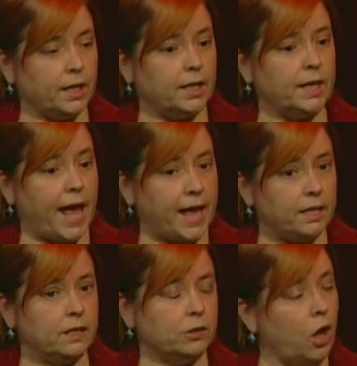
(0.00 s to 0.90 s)
in
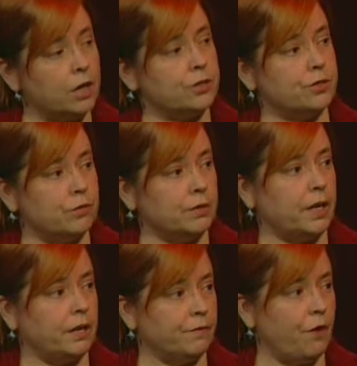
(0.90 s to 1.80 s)
any lawsuit
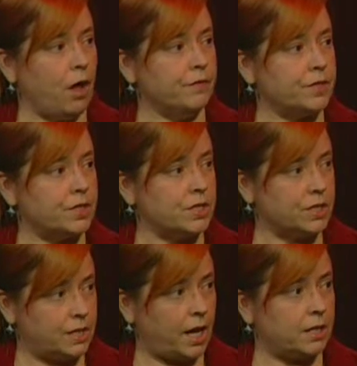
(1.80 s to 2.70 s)
that involves a
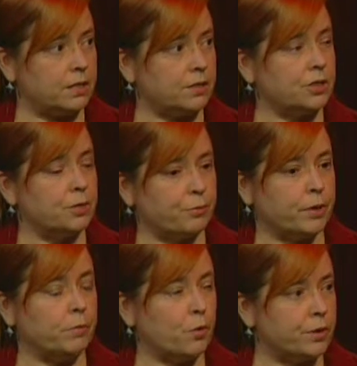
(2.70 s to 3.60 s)
state, the
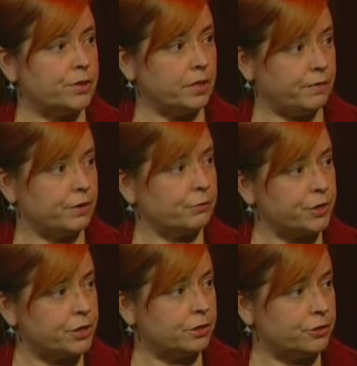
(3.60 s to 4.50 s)
Supreme Court is given
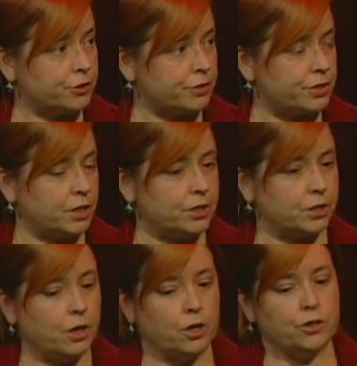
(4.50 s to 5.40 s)
original jurisdiction.
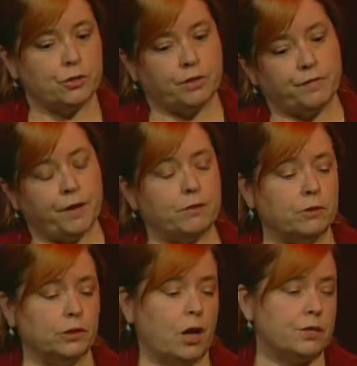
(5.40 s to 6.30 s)
So the federal
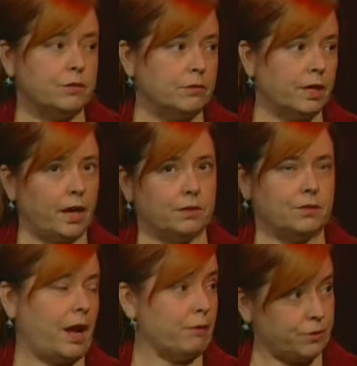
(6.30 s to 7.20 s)
lawsuit against
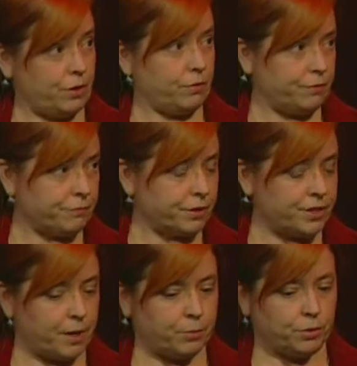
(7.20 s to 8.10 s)
Arizona, for
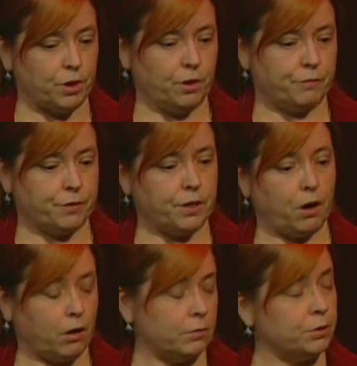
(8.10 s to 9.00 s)
example, for the
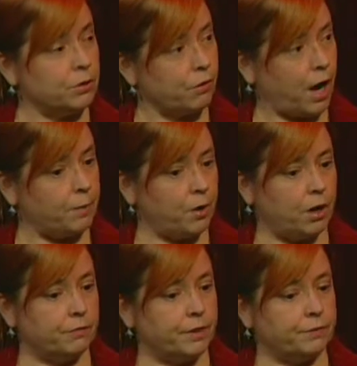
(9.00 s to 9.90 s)
horrible crime
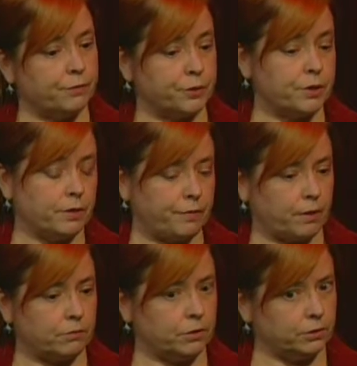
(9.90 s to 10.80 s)
of enforcing
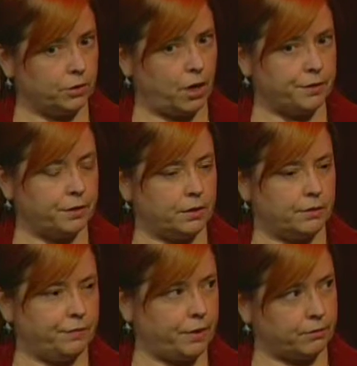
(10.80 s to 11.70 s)
federal law that the
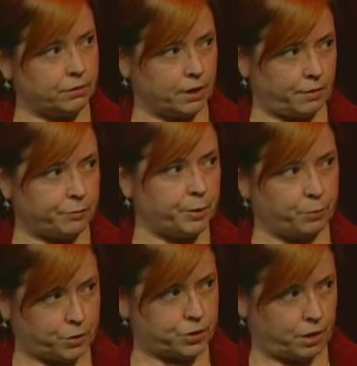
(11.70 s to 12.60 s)
federal government
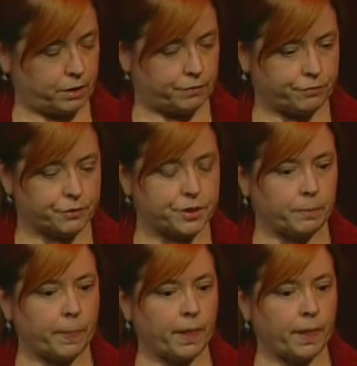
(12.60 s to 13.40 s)
was not enforcing,